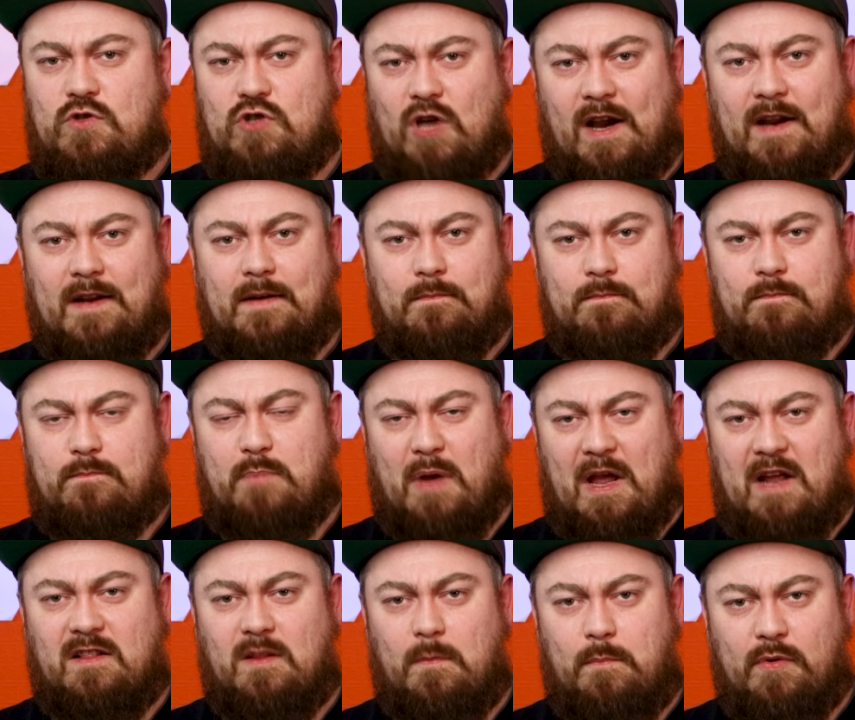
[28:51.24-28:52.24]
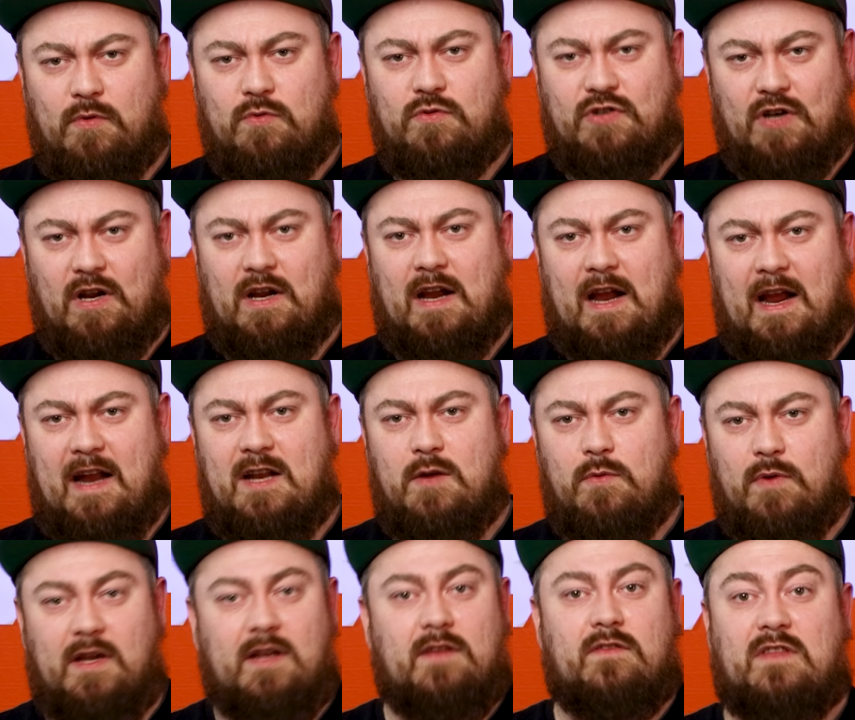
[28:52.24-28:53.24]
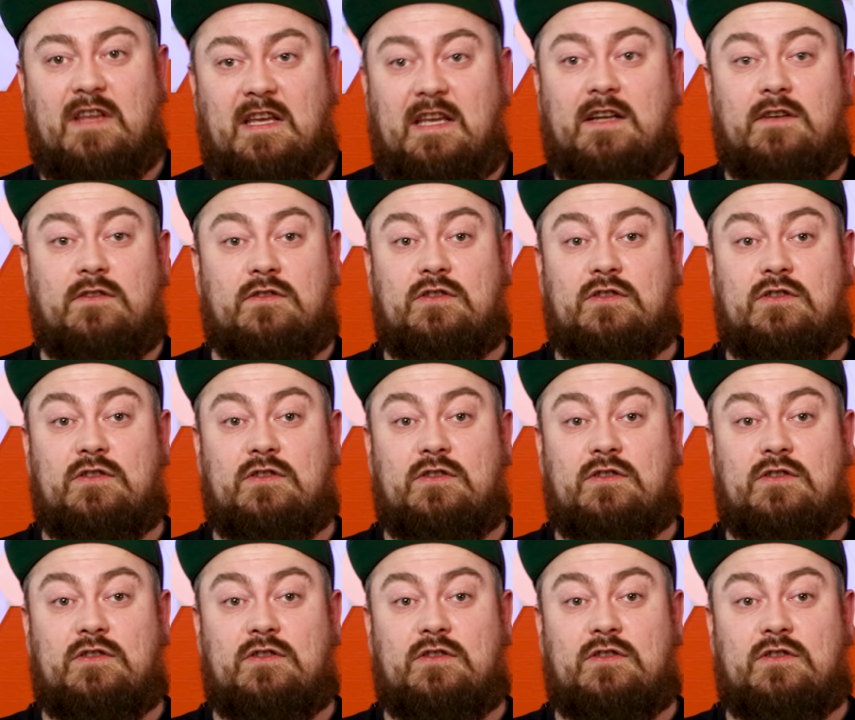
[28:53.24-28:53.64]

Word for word: giant pile of bullshit. Anyway, the